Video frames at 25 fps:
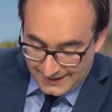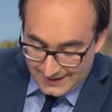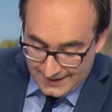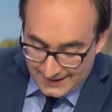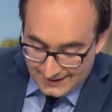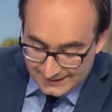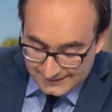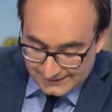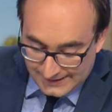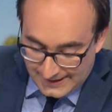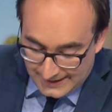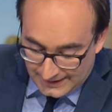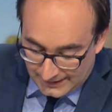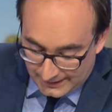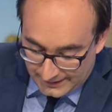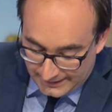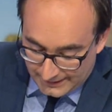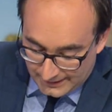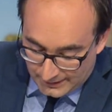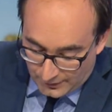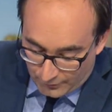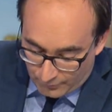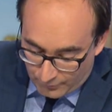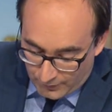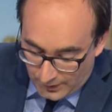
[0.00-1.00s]
tackling
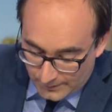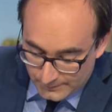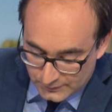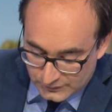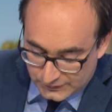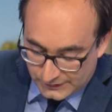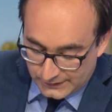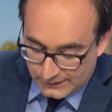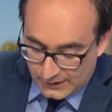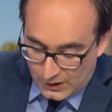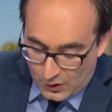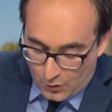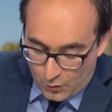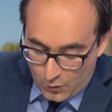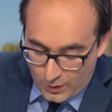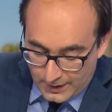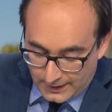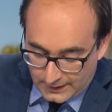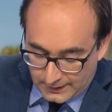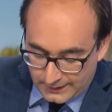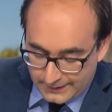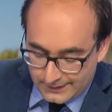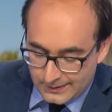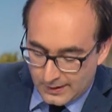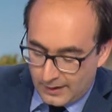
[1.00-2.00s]
corruption
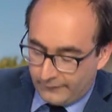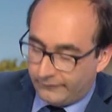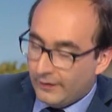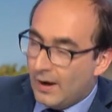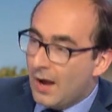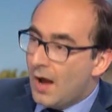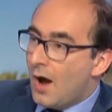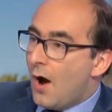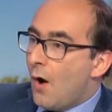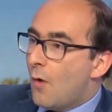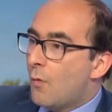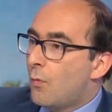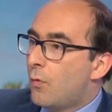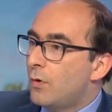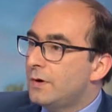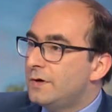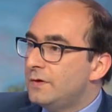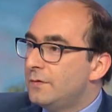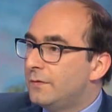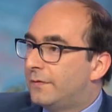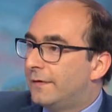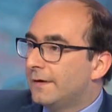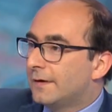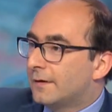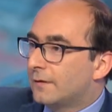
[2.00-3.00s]
quickly enough. What do you
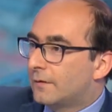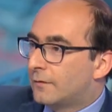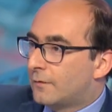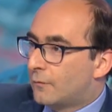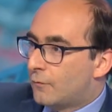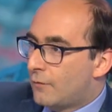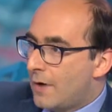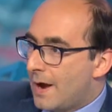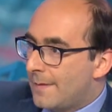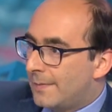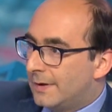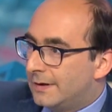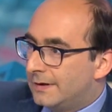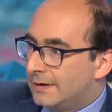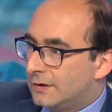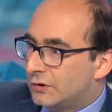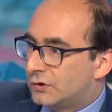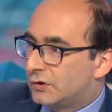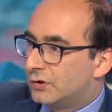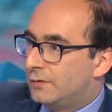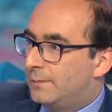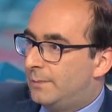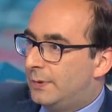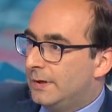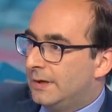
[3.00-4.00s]
think the remedy
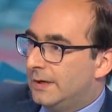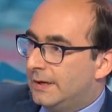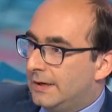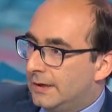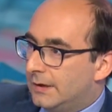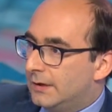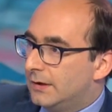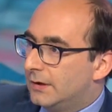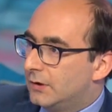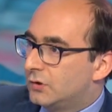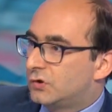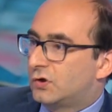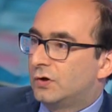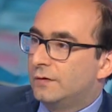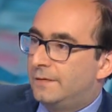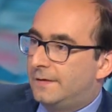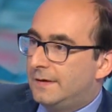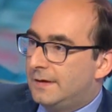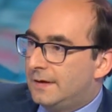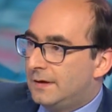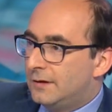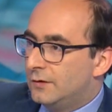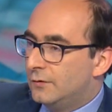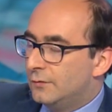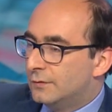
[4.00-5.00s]
should be? Should the
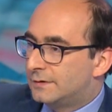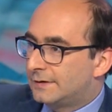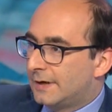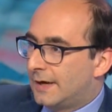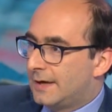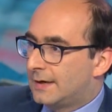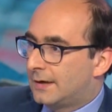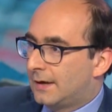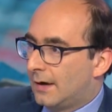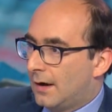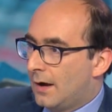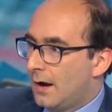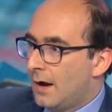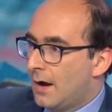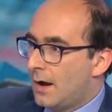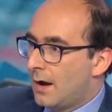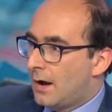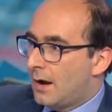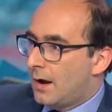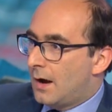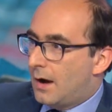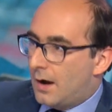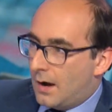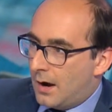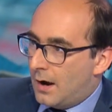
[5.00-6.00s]
EU take a
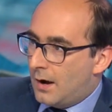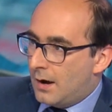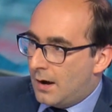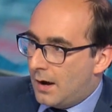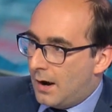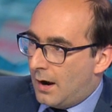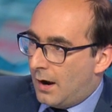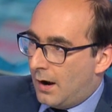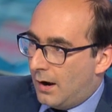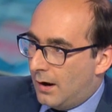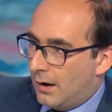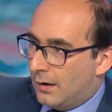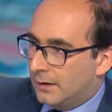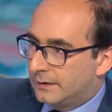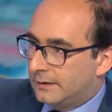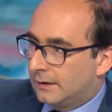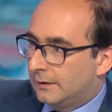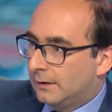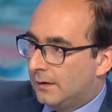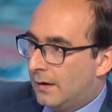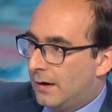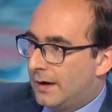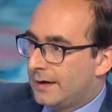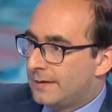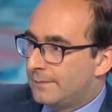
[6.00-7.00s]
uh, a harder
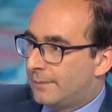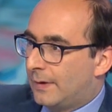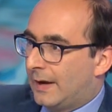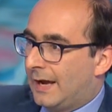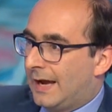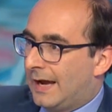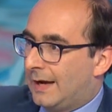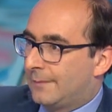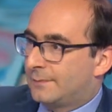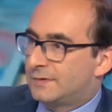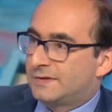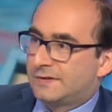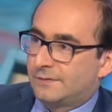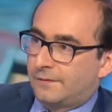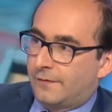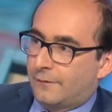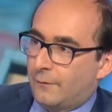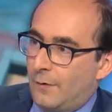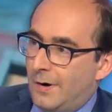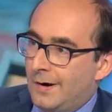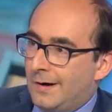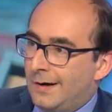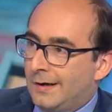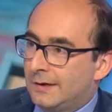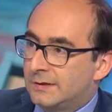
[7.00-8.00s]
line, perhaps
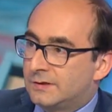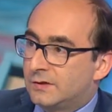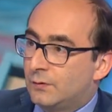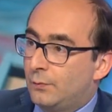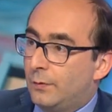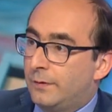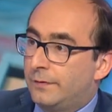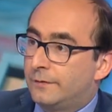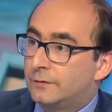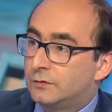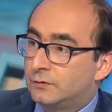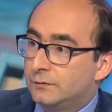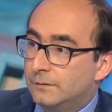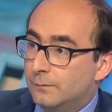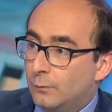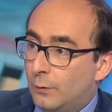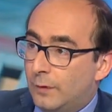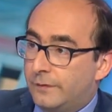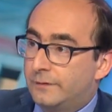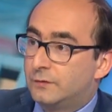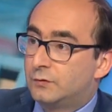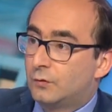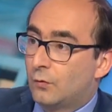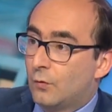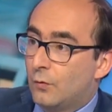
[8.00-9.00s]
threatening to with,
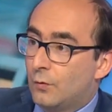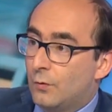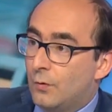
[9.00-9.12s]
withdraw,